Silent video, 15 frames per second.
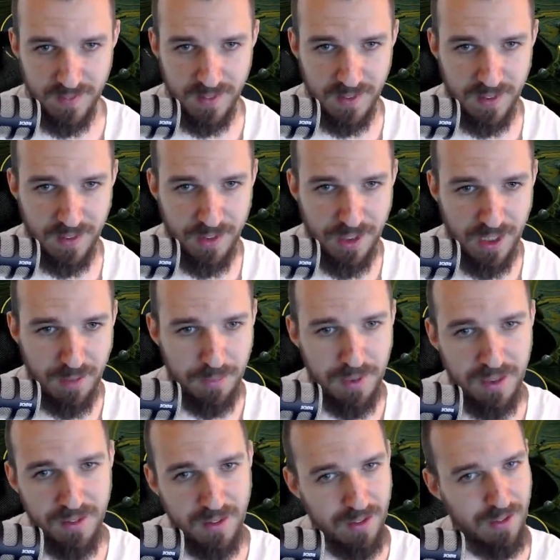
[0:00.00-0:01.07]

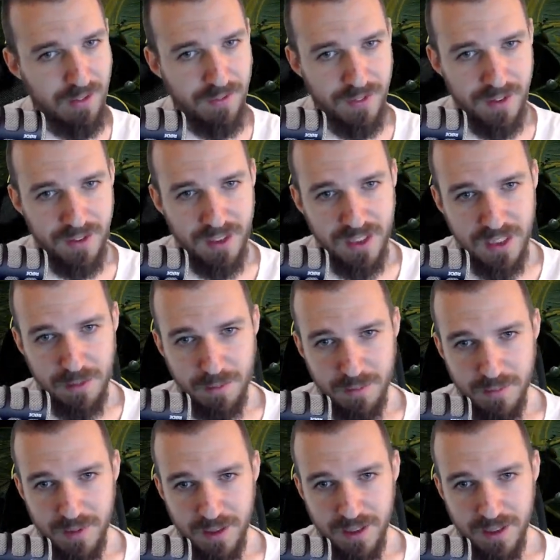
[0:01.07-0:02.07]
champions of the team